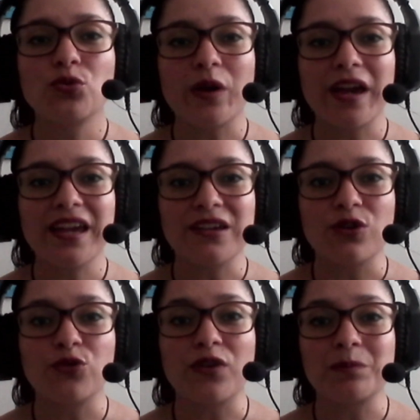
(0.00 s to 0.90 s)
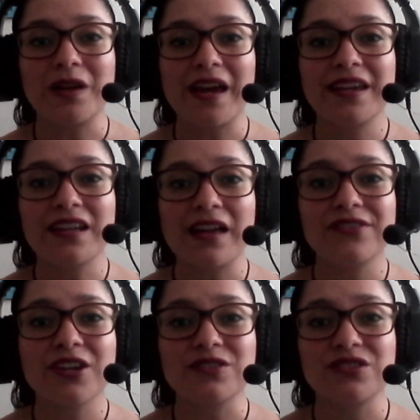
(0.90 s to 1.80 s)
way of applying
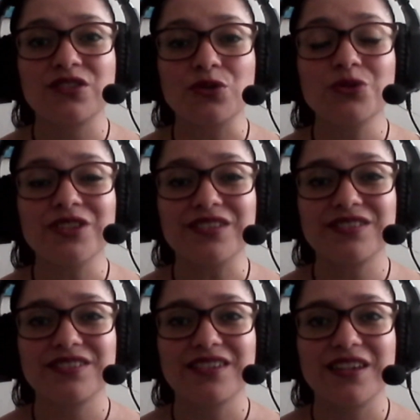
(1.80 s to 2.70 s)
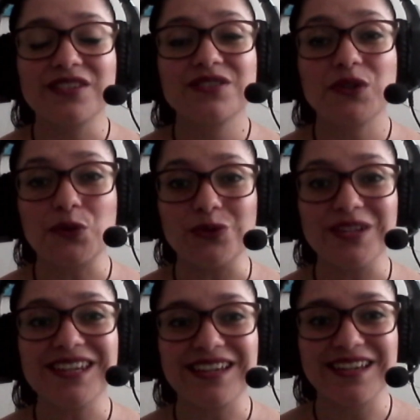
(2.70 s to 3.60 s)
Andean studies is
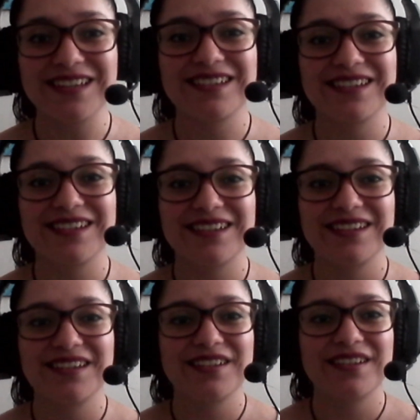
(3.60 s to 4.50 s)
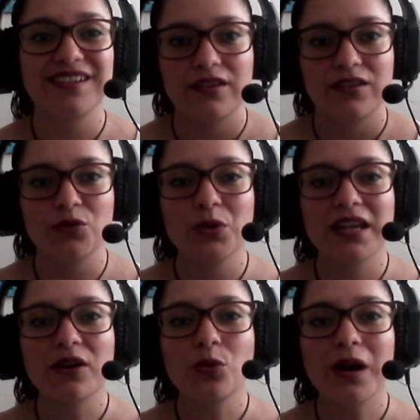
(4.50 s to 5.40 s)
unique. You will
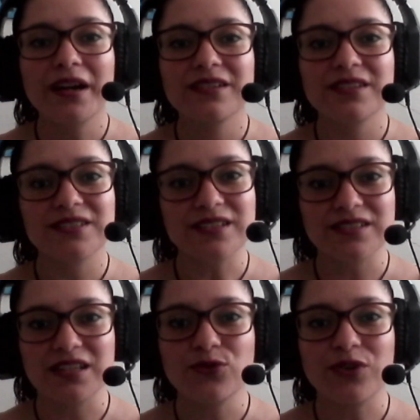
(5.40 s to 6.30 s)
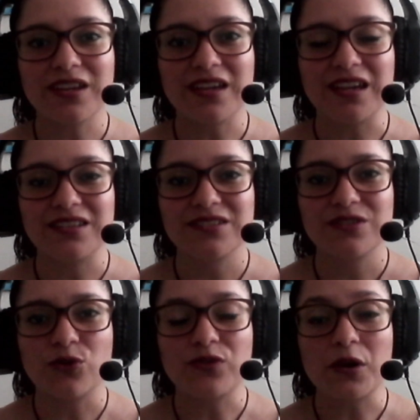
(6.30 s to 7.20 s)
acquire the certificate
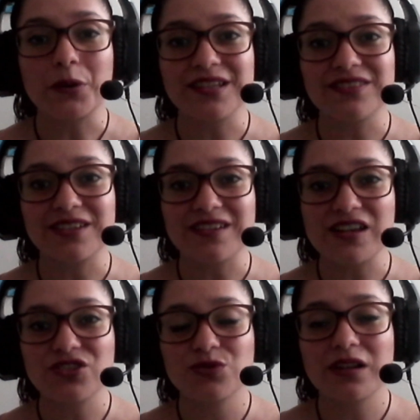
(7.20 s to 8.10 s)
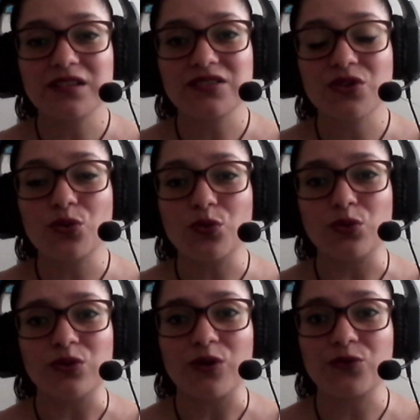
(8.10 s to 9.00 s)
of our international school
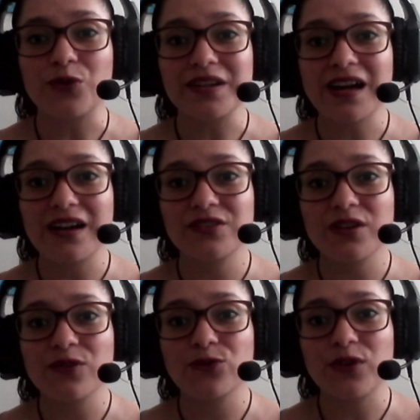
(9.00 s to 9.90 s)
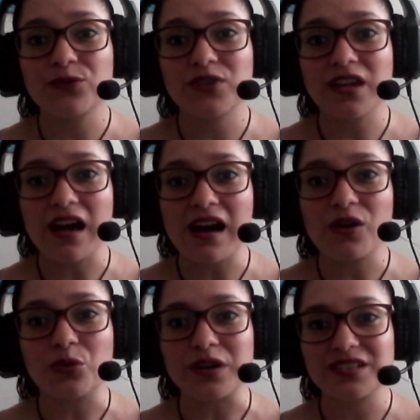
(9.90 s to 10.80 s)
of 150
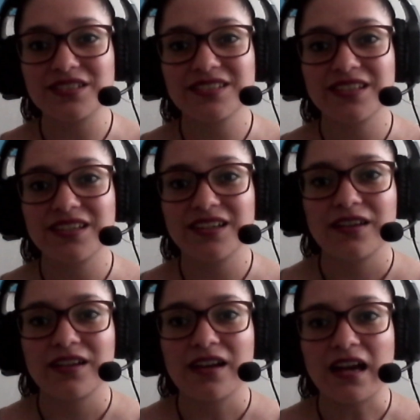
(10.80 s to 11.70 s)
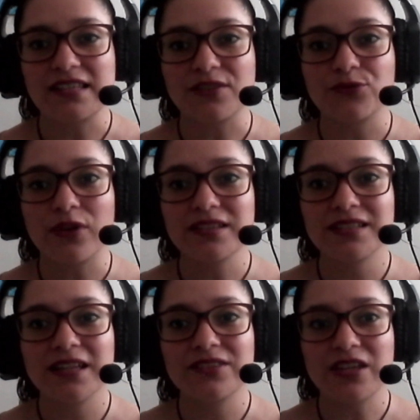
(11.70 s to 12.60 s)
hours as a
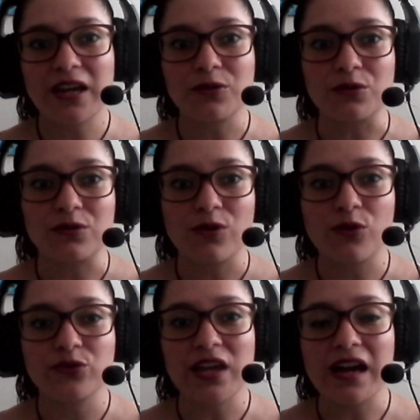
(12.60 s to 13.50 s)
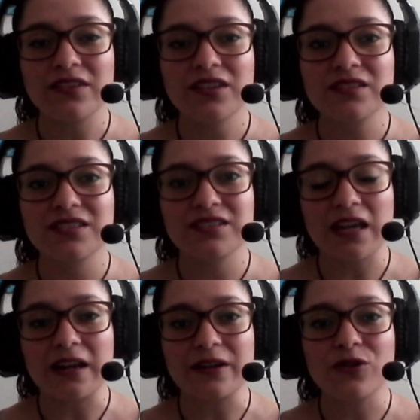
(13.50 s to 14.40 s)
facilitator of the Andean
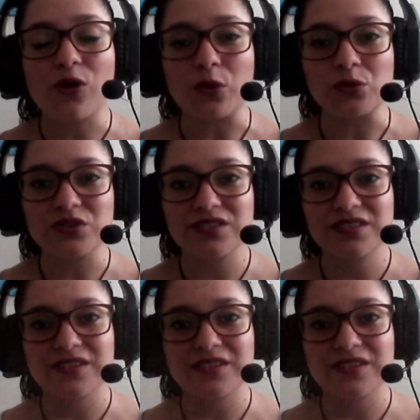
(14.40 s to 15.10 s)
Stellar Codes.